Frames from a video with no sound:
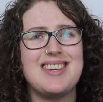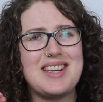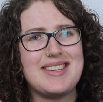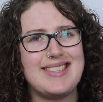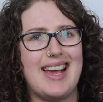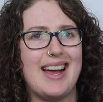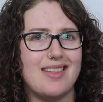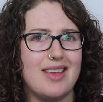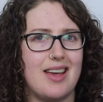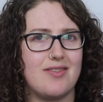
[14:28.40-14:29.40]

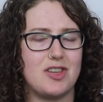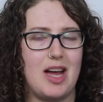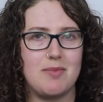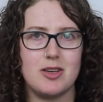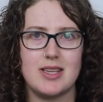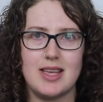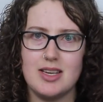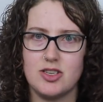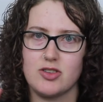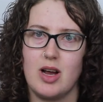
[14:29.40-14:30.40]
Exactly have chapters. I think
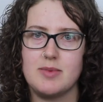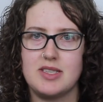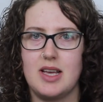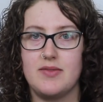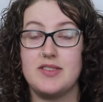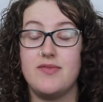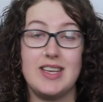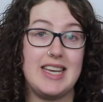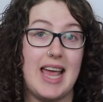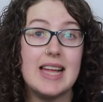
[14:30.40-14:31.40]
it describes itself as
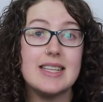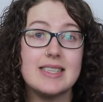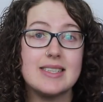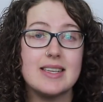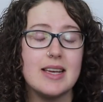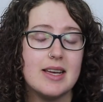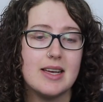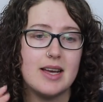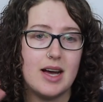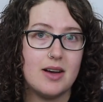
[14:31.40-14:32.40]
vignettes
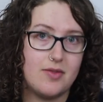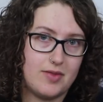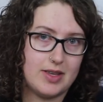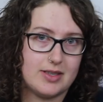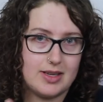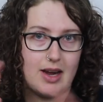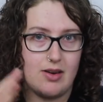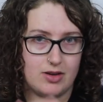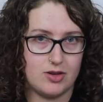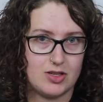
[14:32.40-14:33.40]
of this
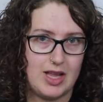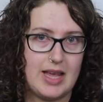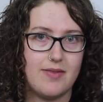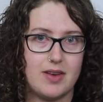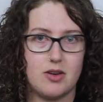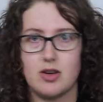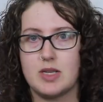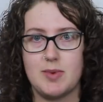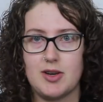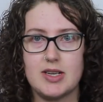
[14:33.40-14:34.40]
character's life and her
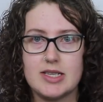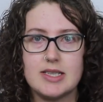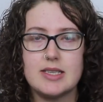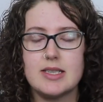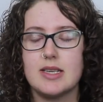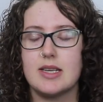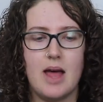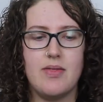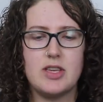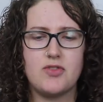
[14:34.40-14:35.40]
experiences.
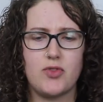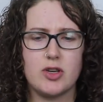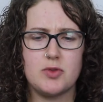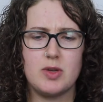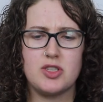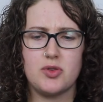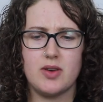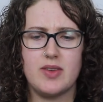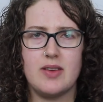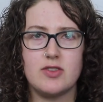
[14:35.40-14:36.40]
And this first one sort
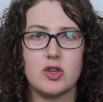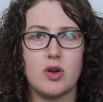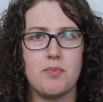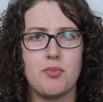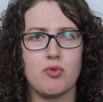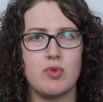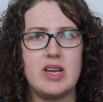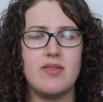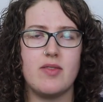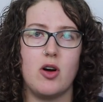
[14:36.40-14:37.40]
of gives her a
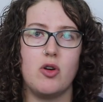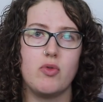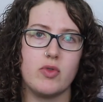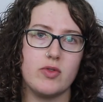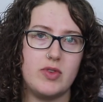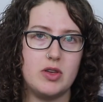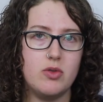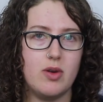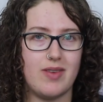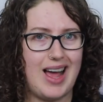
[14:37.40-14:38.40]
brief
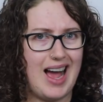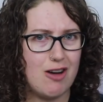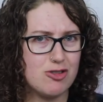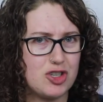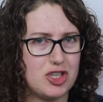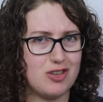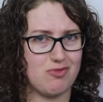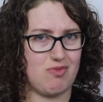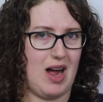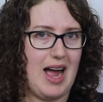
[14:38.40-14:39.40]
overview of how she
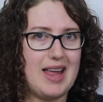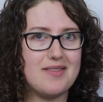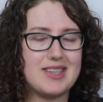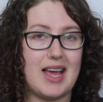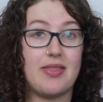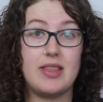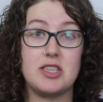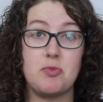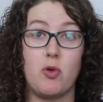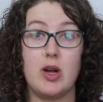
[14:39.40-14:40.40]
arrives at
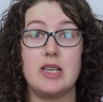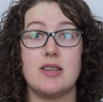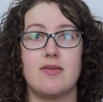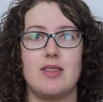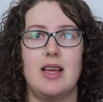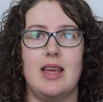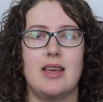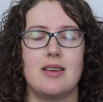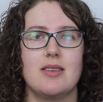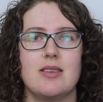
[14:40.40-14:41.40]
this point of
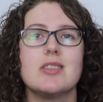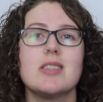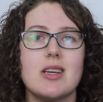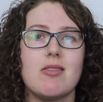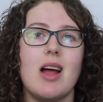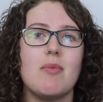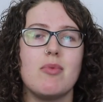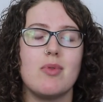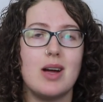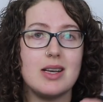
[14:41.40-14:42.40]
like, holy crap,
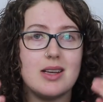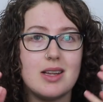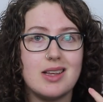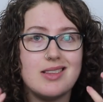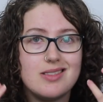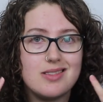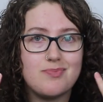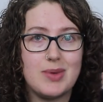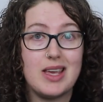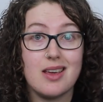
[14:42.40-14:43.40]
what is
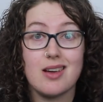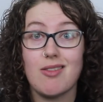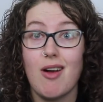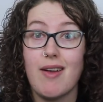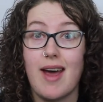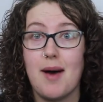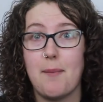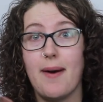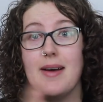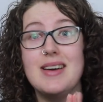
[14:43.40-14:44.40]
being a grown-up?